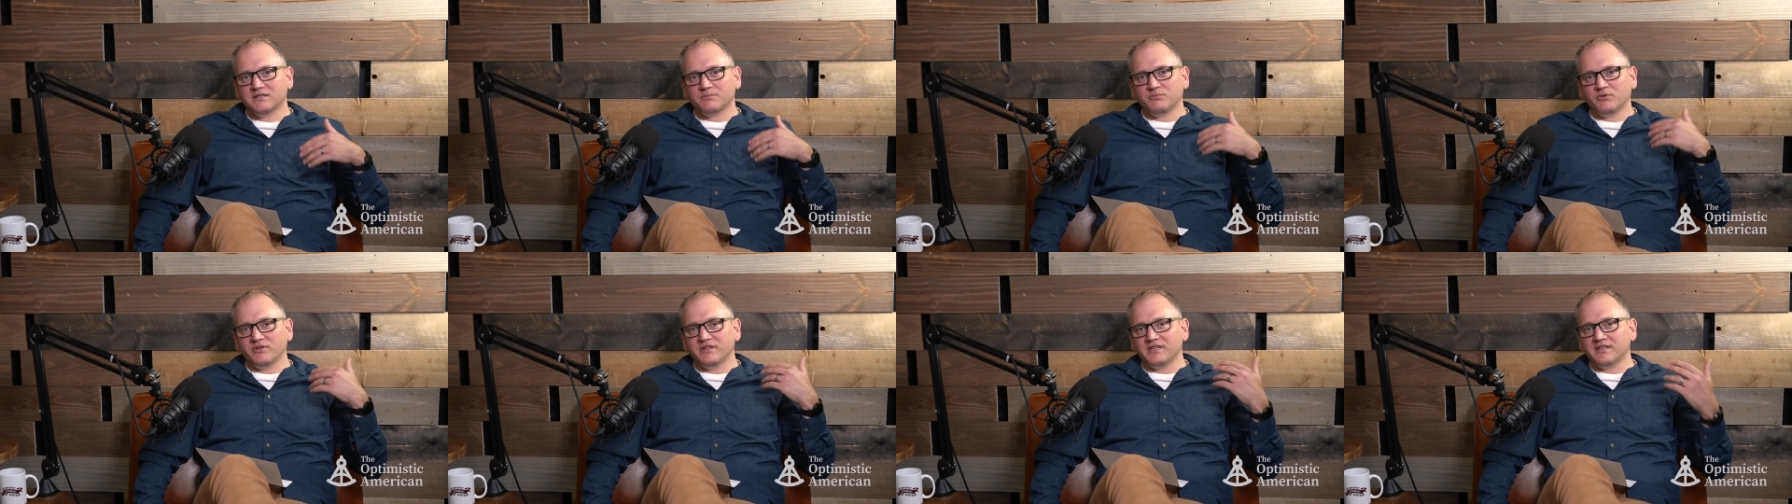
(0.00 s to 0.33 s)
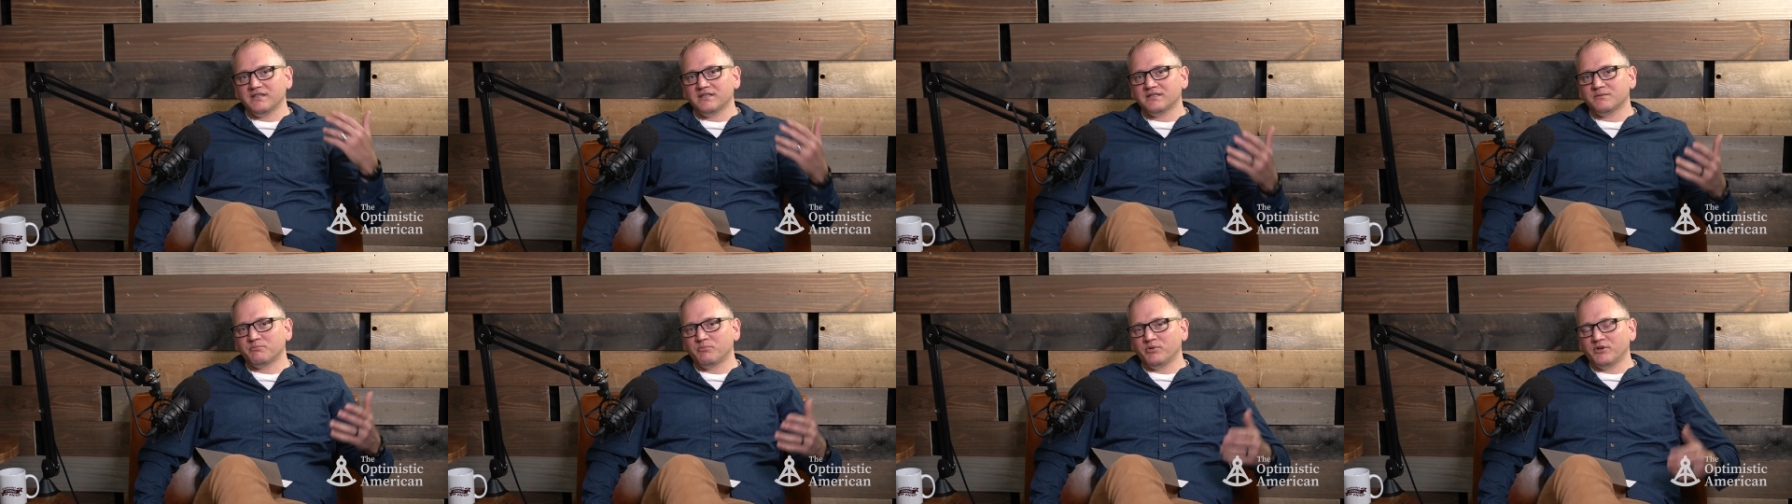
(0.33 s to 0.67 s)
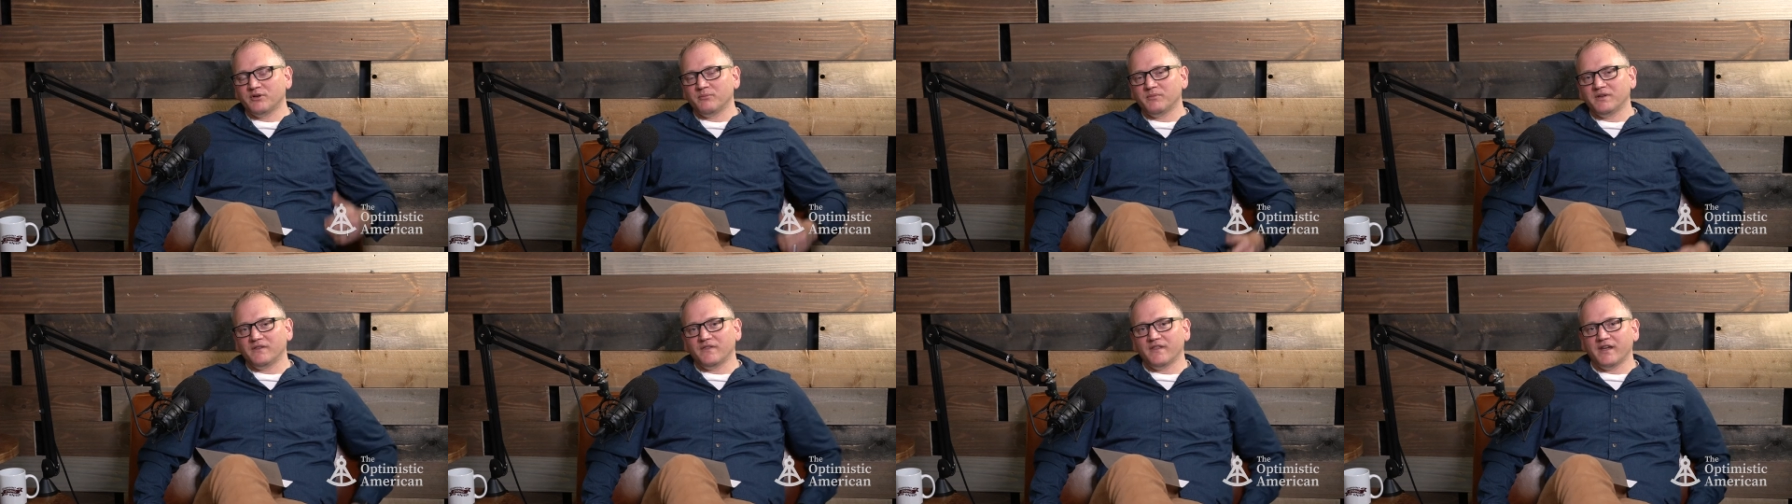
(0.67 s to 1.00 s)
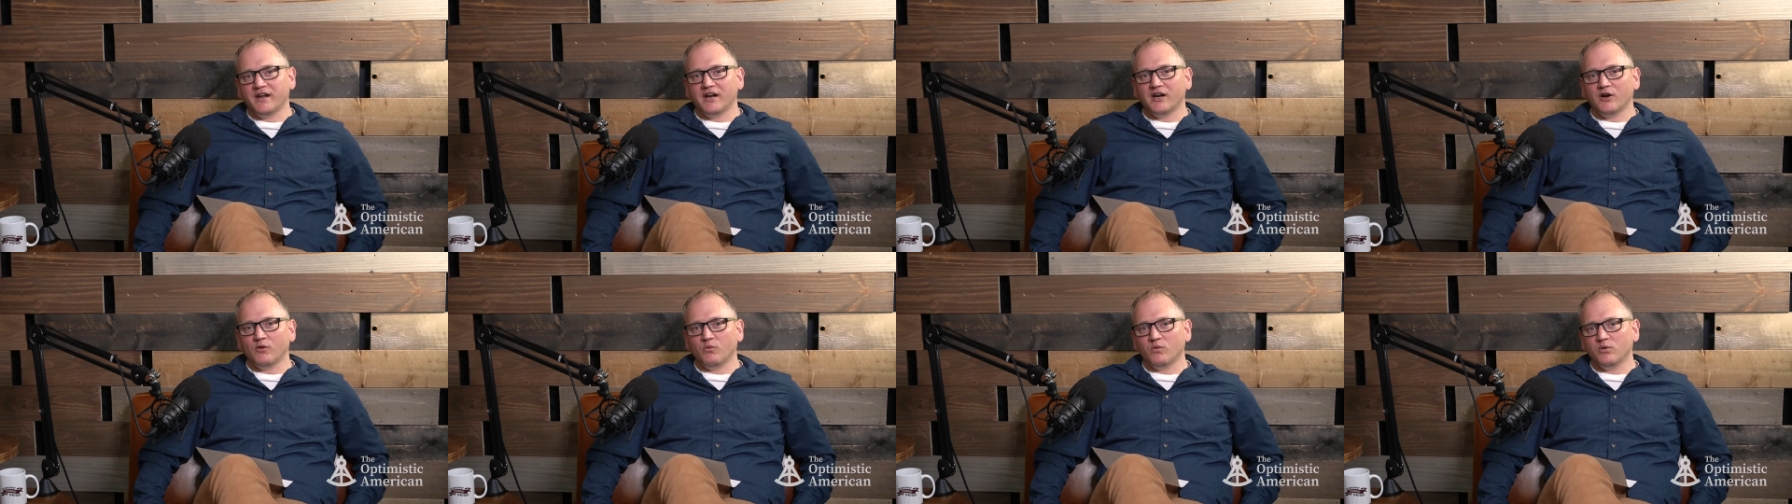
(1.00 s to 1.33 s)
please put them in
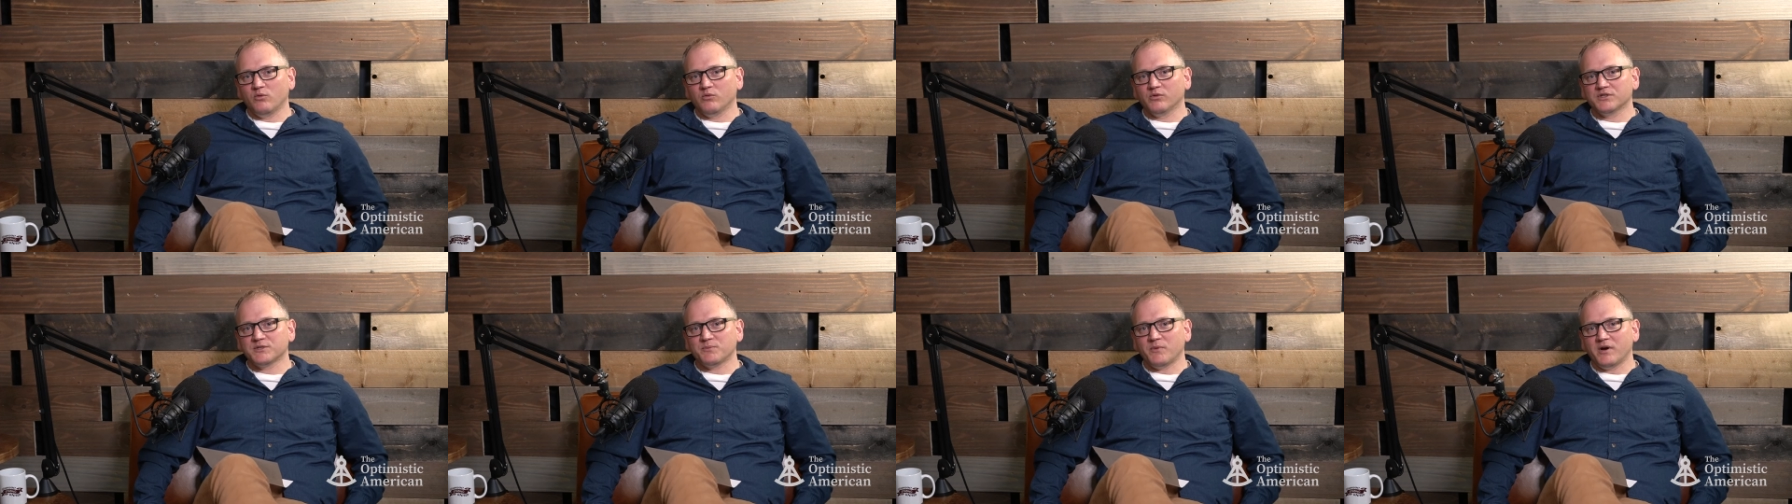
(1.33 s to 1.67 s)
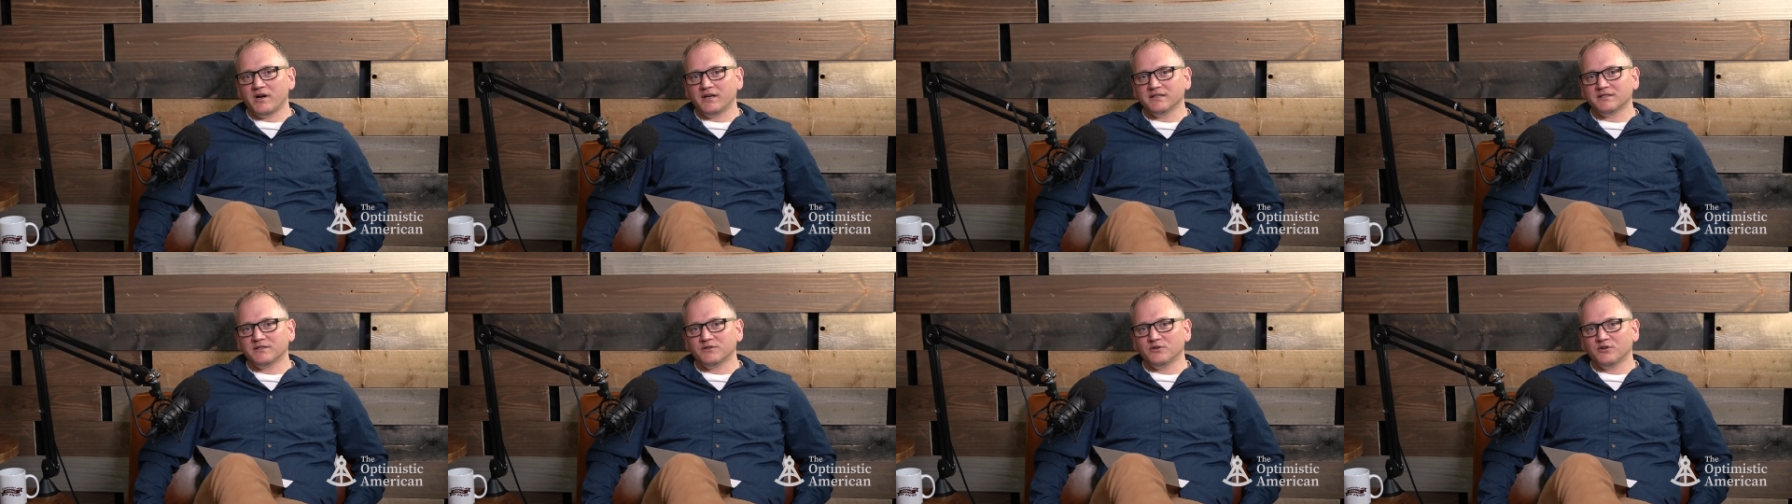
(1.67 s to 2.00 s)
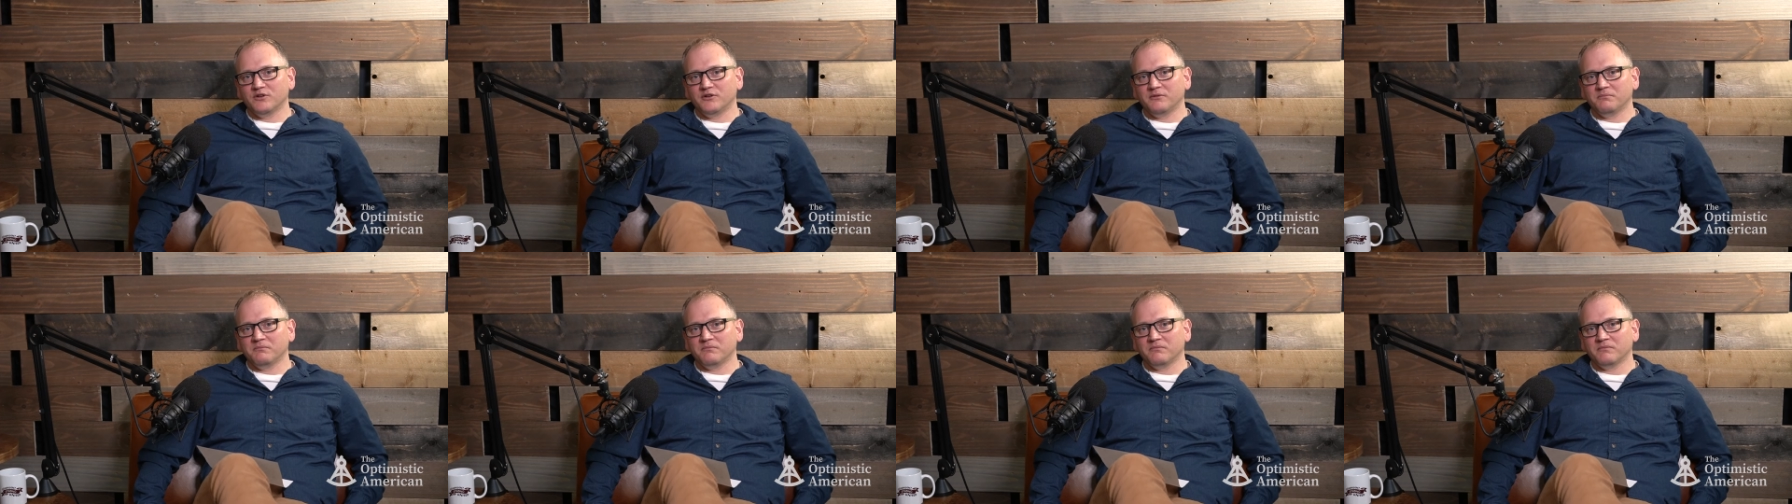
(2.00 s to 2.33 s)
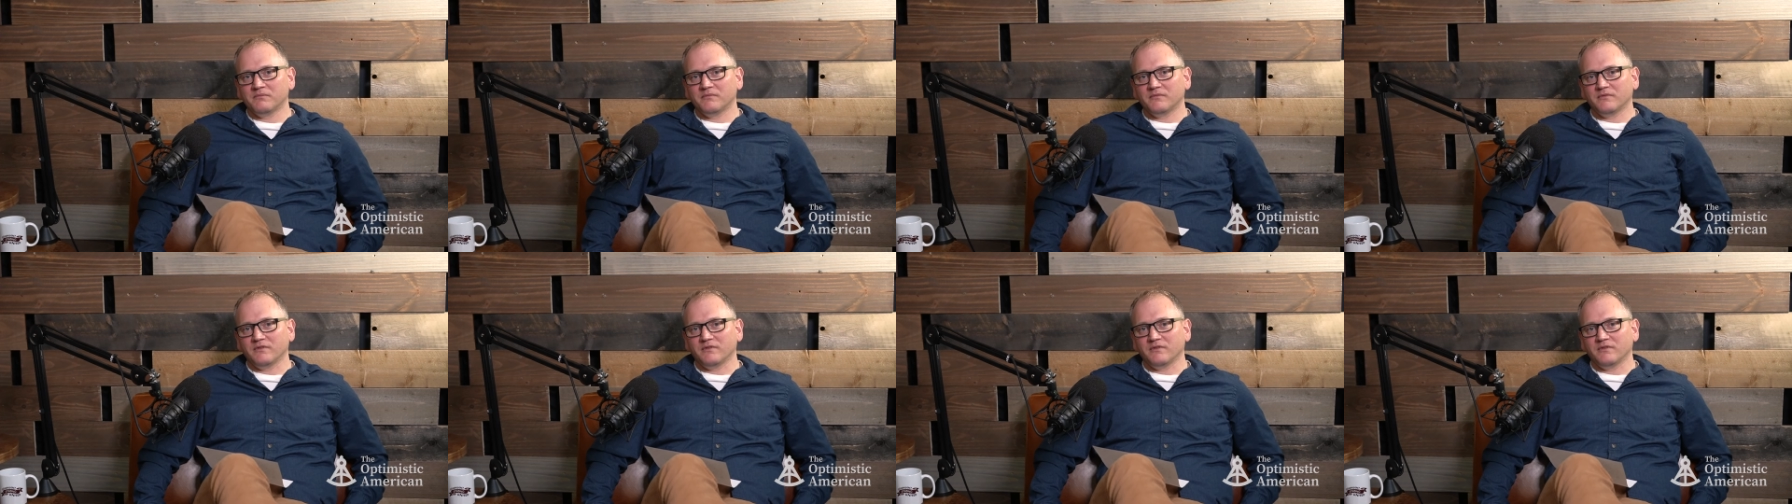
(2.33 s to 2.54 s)
there. We'll respond to them.